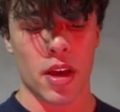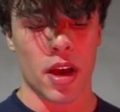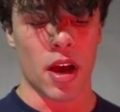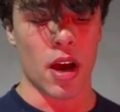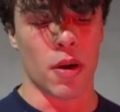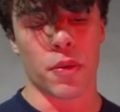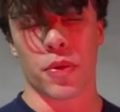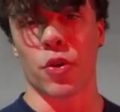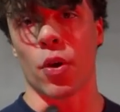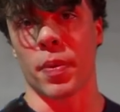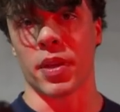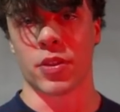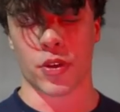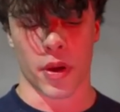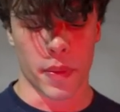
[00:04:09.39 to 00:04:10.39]
Uh, we'll throw it up
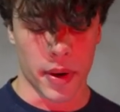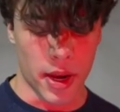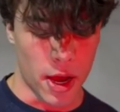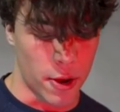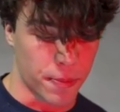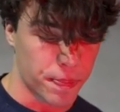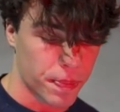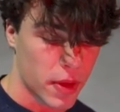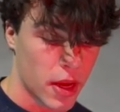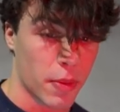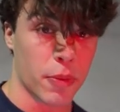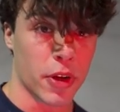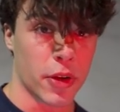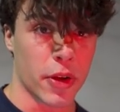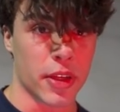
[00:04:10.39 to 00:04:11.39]
on screen right now
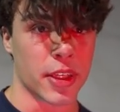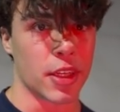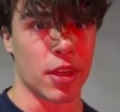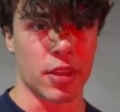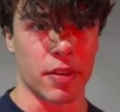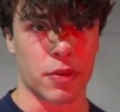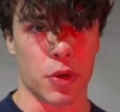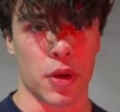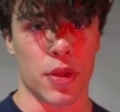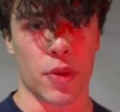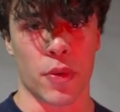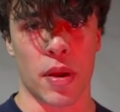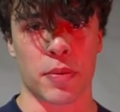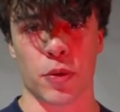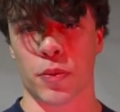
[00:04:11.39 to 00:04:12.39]
pretty crazy. He does have 23
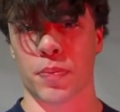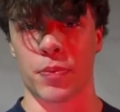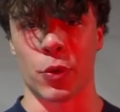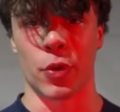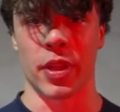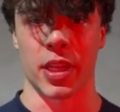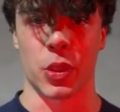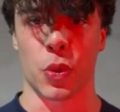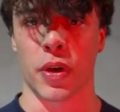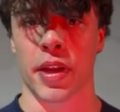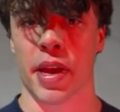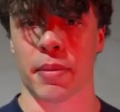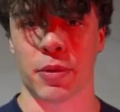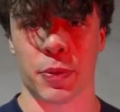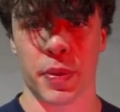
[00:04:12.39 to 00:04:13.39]
reps, so doing like 20
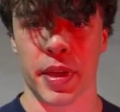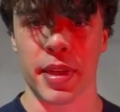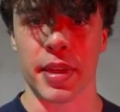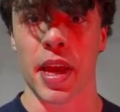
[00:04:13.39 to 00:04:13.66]
times speed.